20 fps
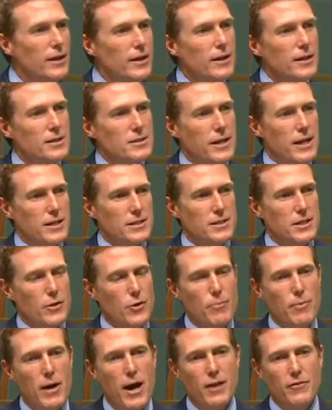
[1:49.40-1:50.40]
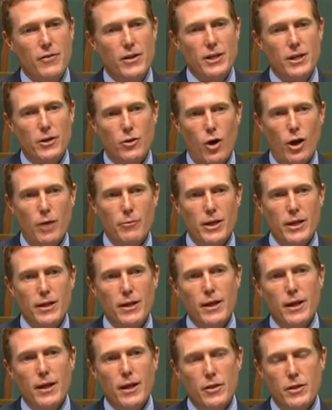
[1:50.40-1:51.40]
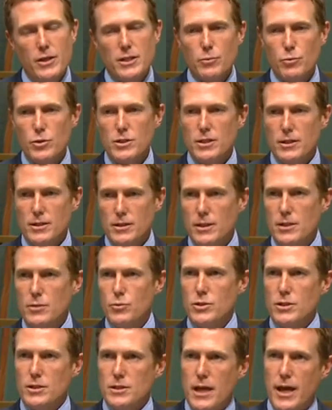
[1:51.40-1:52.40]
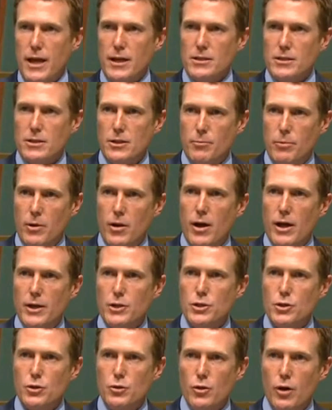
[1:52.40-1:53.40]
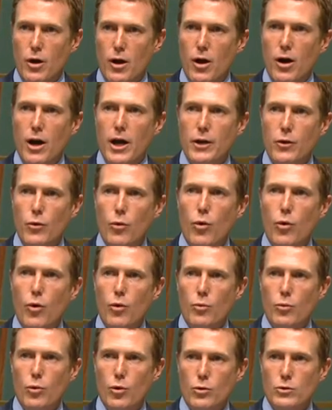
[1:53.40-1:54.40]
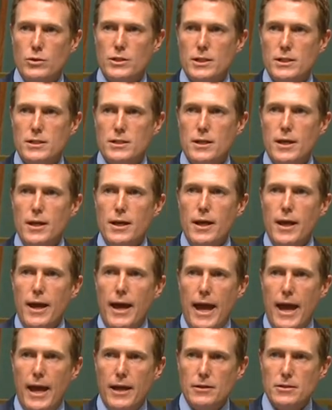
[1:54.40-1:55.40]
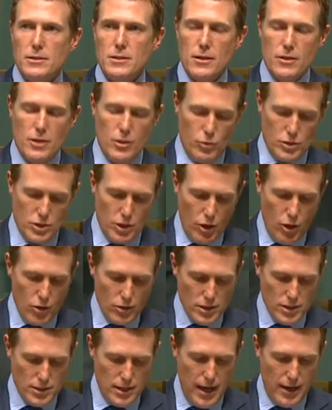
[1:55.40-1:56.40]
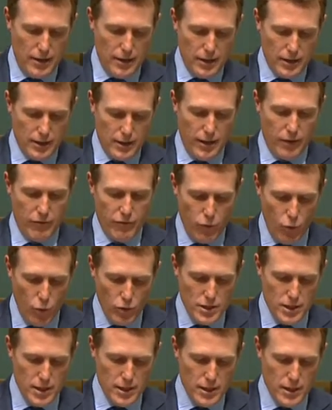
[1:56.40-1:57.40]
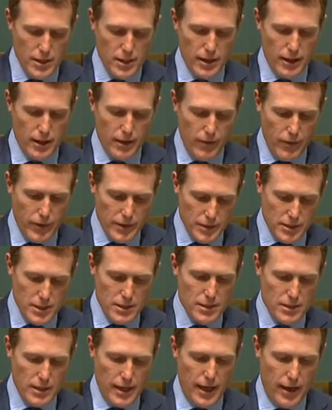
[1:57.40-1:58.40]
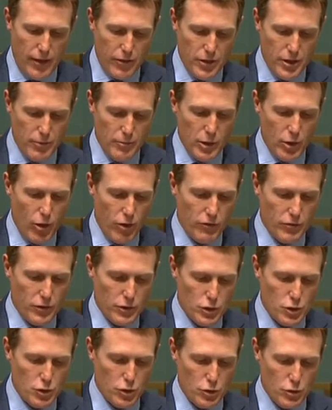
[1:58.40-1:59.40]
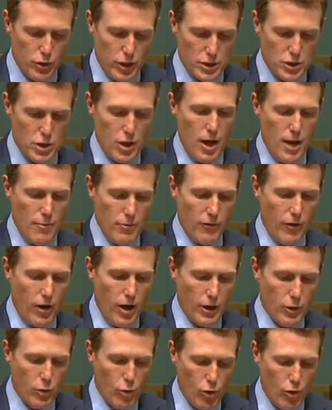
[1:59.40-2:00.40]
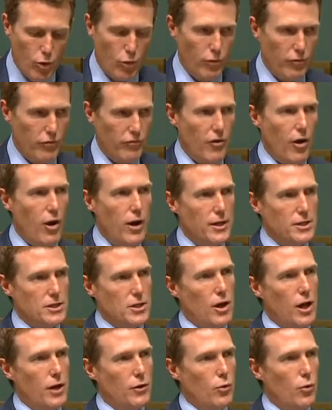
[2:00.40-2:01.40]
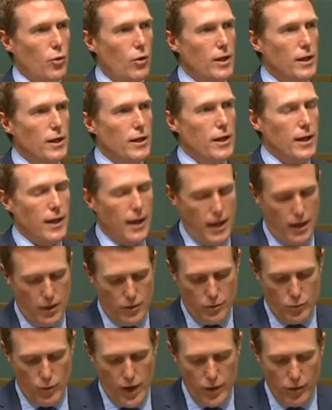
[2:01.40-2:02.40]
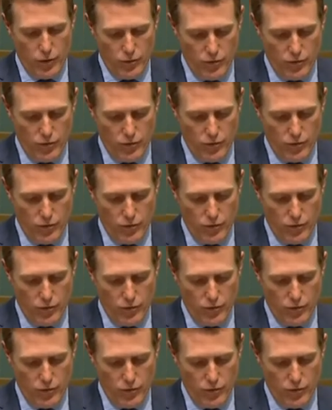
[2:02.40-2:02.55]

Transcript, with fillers: It's a necessary part of any economy. This was a, this was a tax that applied to iron ore royalties, and there was a long-standing 40-year discount that had been offered to a type of iron ore called fines iron ore. Uh, the rate on